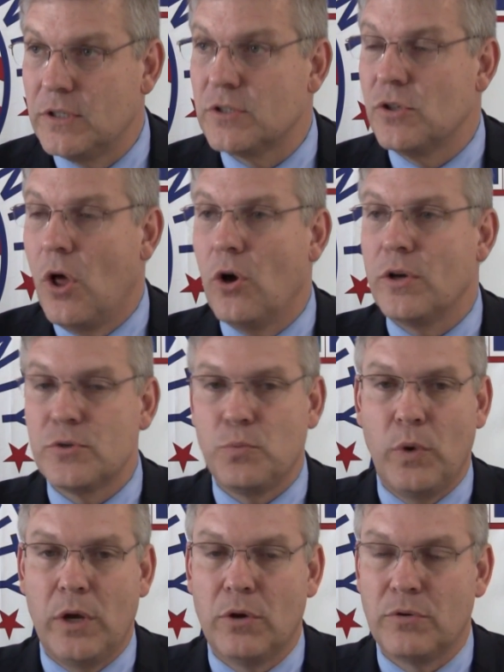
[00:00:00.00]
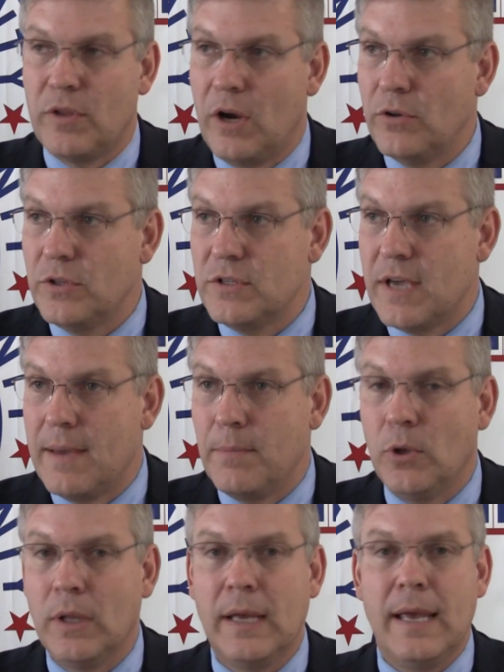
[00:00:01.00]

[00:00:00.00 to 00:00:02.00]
as long as we are there at the table